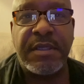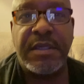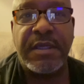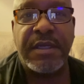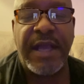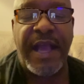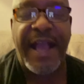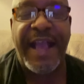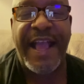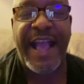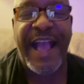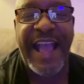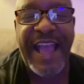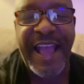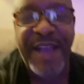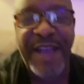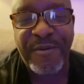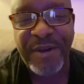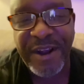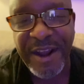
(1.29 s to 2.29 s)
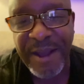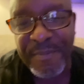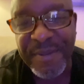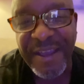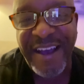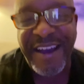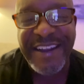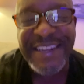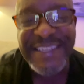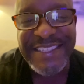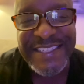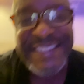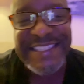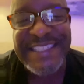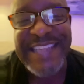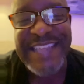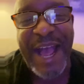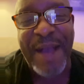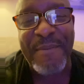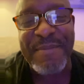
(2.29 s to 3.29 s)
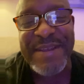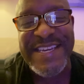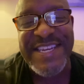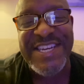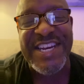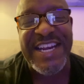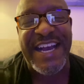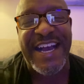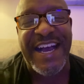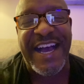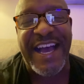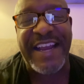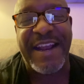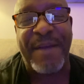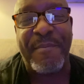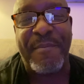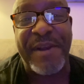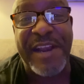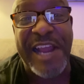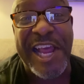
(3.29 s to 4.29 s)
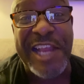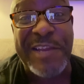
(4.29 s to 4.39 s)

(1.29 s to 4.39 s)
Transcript: Hey, what up, y'all? This is Tommy Chunn up in this